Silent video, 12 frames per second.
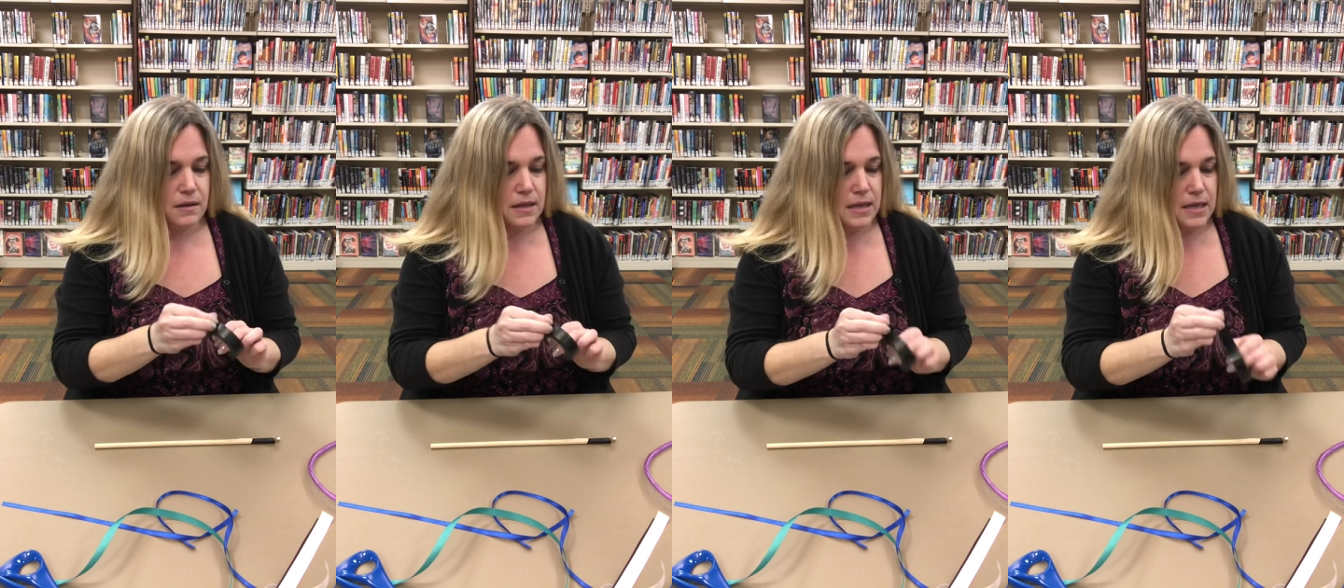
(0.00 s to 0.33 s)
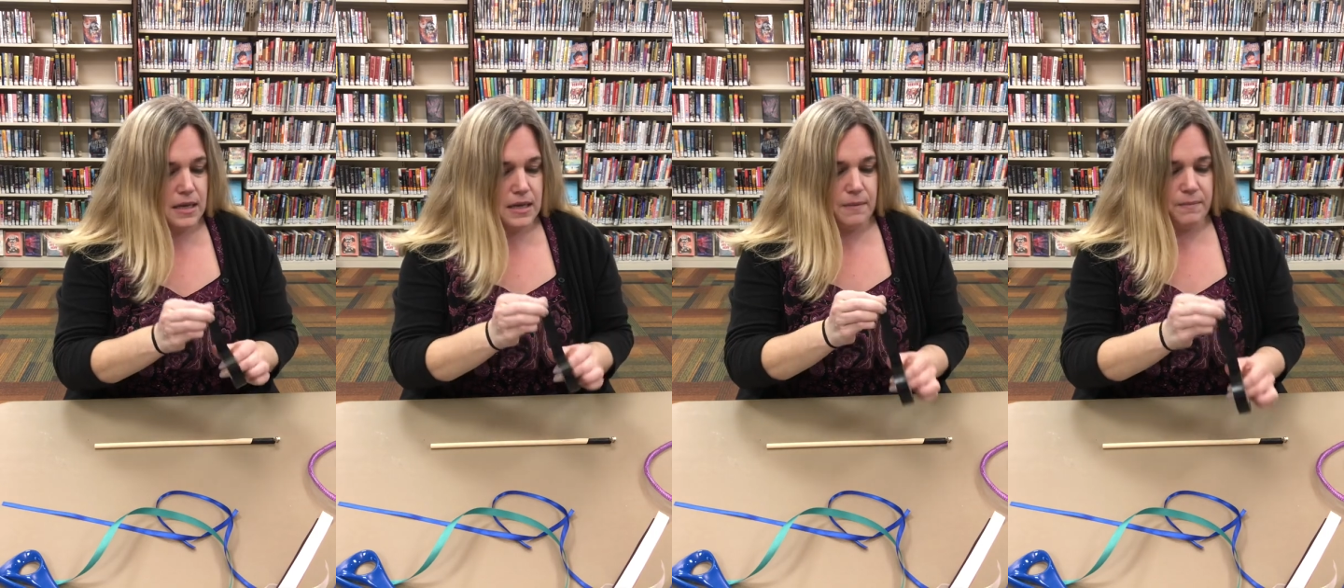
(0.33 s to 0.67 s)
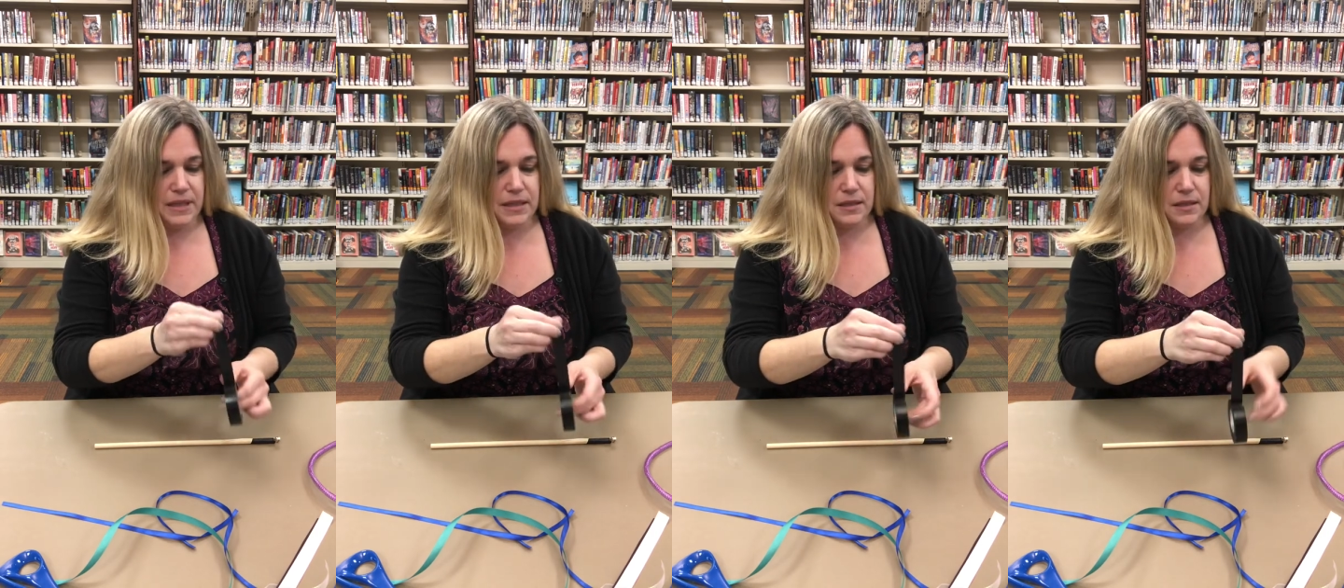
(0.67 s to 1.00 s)
the
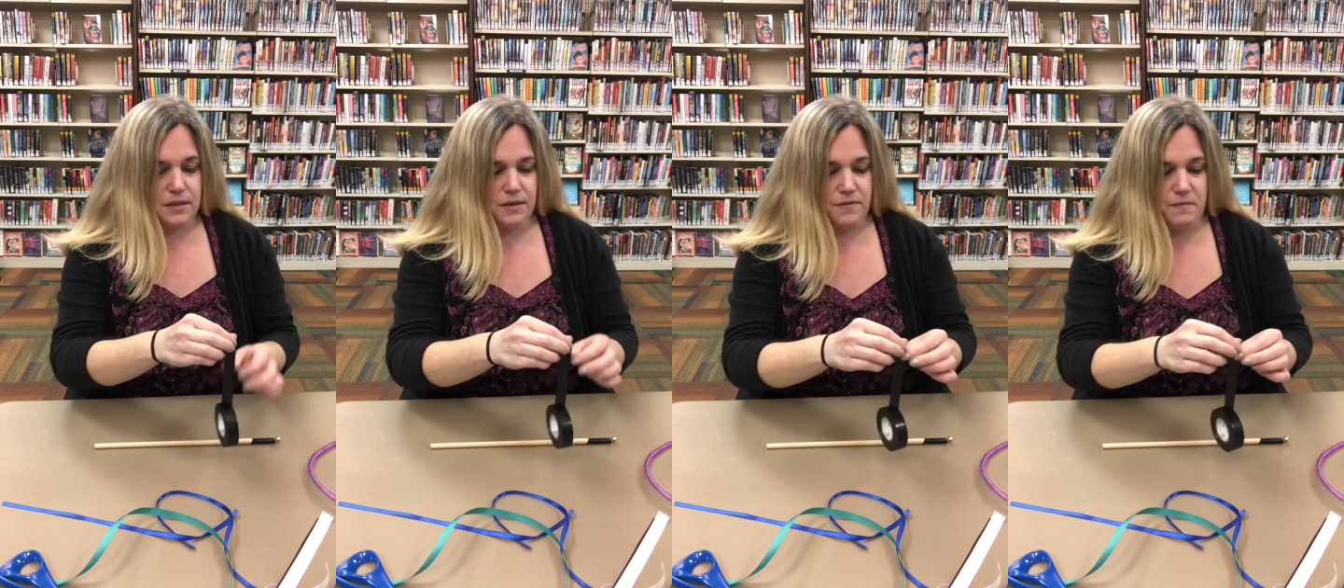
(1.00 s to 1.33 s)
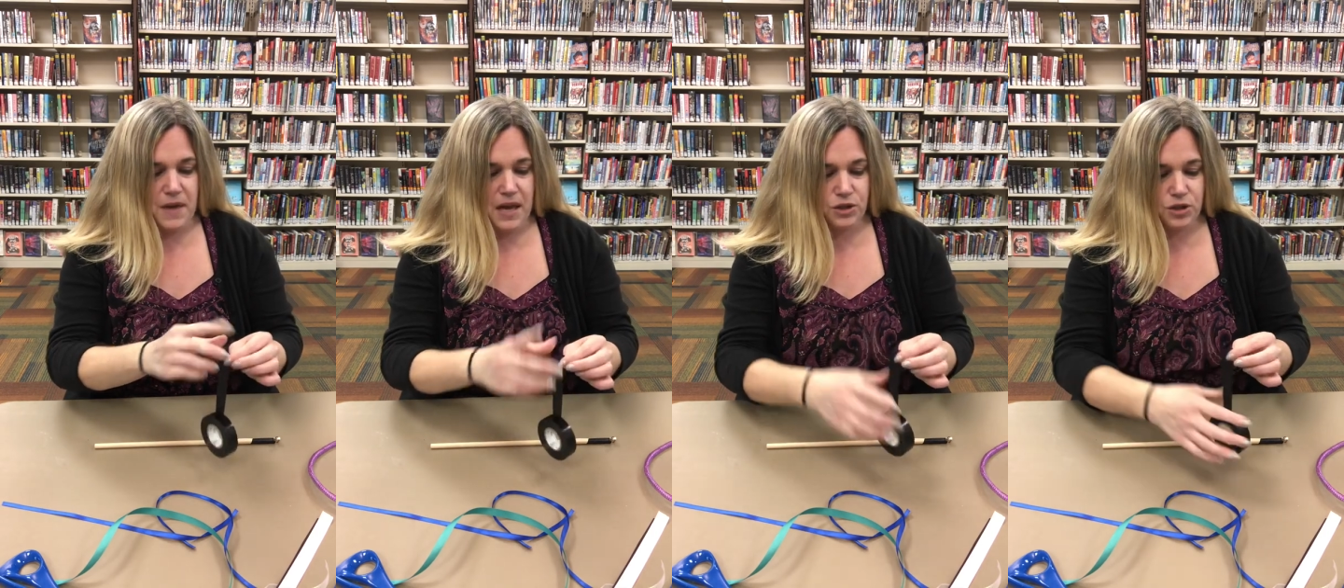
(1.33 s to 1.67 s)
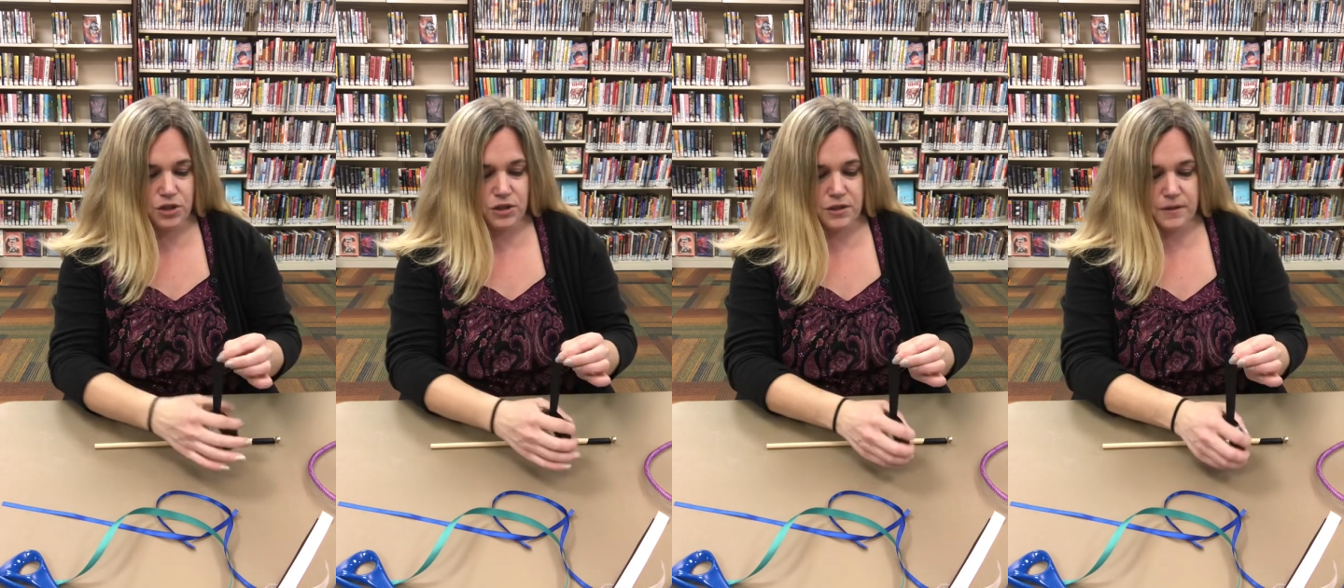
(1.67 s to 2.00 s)
pieces of
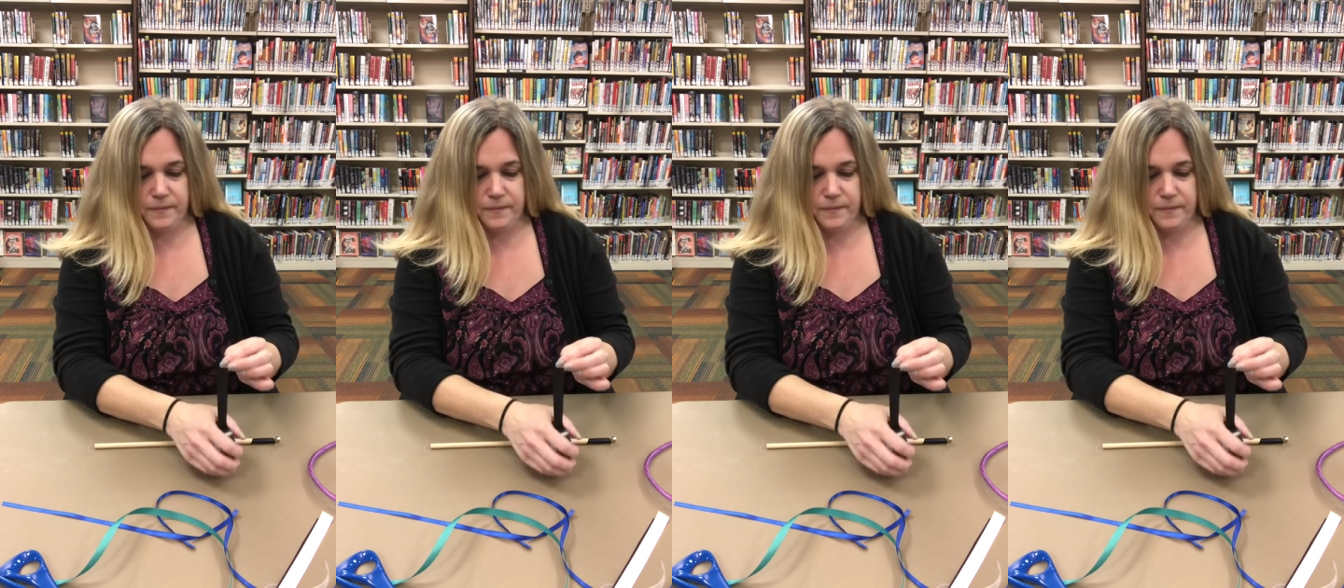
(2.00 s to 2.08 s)
mesh.